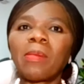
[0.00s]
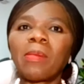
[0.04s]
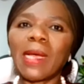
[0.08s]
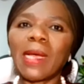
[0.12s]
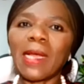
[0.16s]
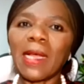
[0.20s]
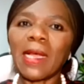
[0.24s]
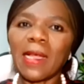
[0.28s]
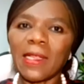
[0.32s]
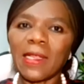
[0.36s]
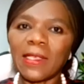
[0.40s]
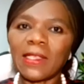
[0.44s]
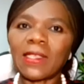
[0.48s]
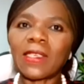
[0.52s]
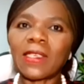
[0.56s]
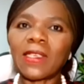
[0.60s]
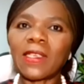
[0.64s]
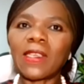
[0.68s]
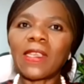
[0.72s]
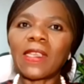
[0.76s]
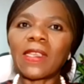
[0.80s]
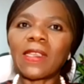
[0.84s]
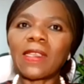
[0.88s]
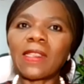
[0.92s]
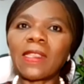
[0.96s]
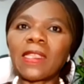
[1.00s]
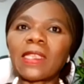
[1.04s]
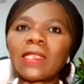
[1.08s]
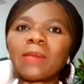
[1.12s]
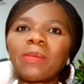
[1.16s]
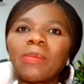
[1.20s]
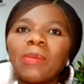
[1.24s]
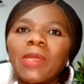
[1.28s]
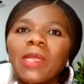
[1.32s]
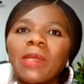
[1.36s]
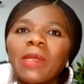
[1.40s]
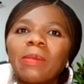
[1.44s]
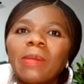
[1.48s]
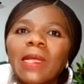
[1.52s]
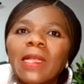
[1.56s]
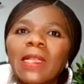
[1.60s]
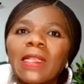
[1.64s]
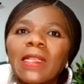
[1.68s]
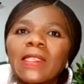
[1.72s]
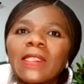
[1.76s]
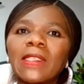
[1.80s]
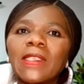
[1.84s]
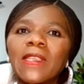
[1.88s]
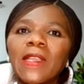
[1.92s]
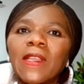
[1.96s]
But he, there's a big
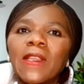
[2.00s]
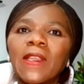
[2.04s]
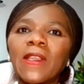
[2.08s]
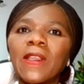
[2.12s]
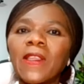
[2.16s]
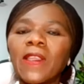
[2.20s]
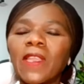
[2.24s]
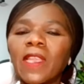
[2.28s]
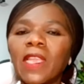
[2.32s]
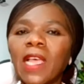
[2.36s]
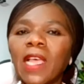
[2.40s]
but here.